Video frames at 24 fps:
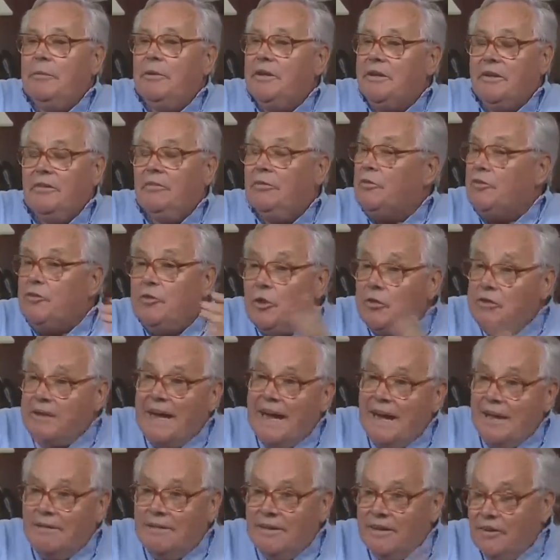but it was not
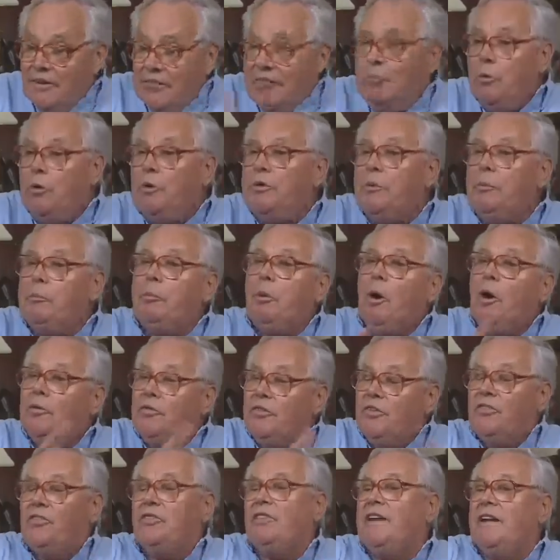Catholic. It's more the
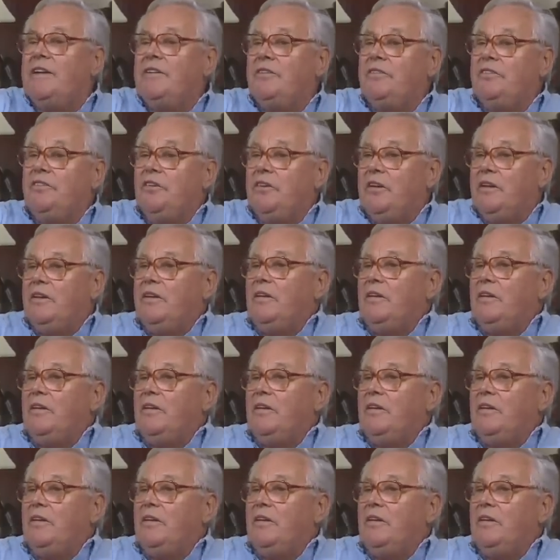Protestant